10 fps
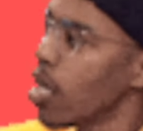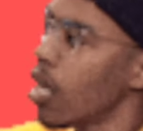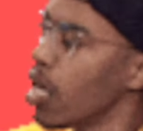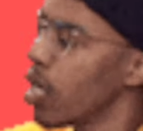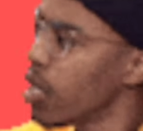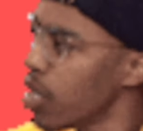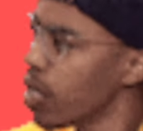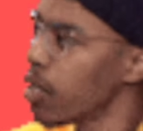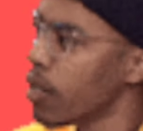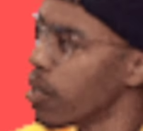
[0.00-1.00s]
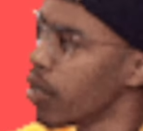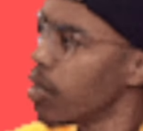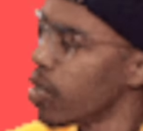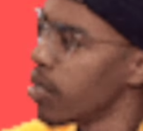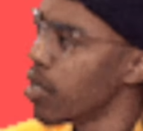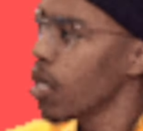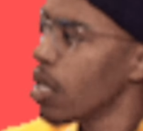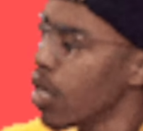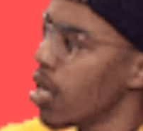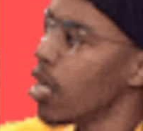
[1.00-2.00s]
You don't know that person's story to put a
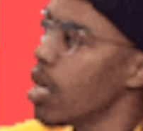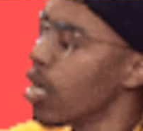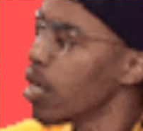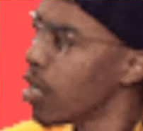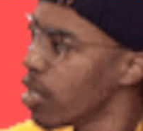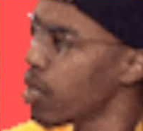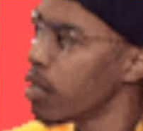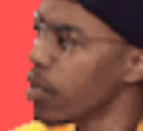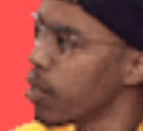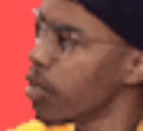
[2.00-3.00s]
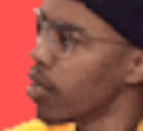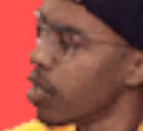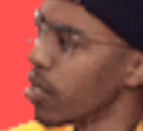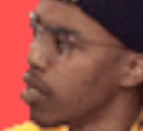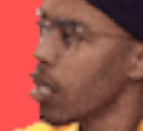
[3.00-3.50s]
judgment on them. You know what I'm saying?